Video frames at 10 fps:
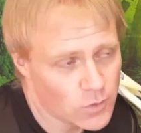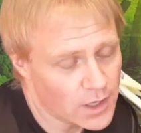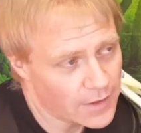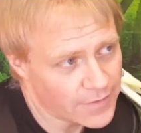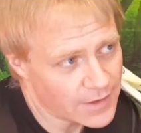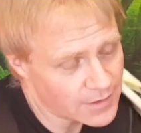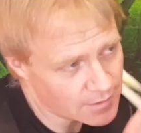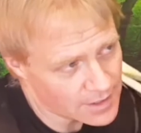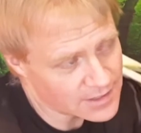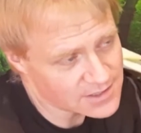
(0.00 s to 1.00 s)
well, on the
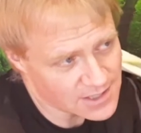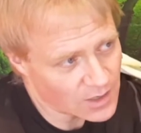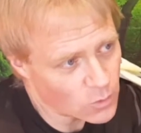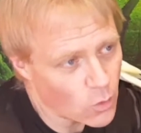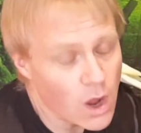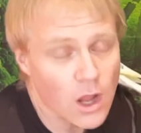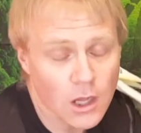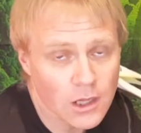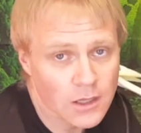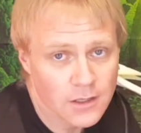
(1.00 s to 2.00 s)
inside
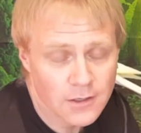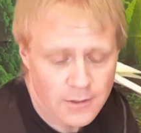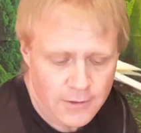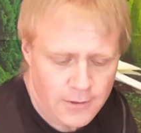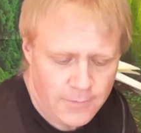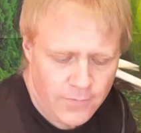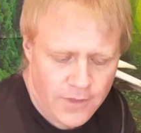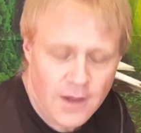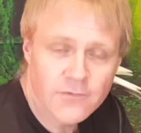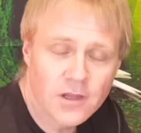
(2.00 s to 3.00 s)
wall
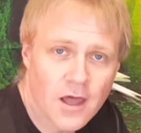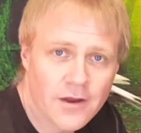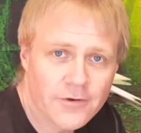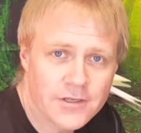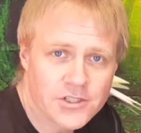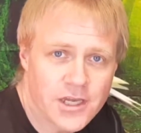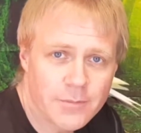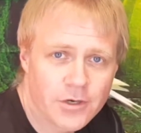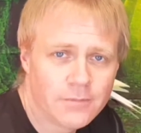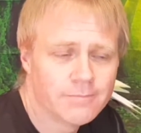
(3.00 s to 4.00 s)
of the lagering
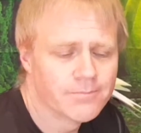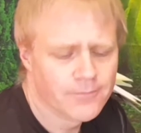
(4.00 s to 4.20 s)
chamber.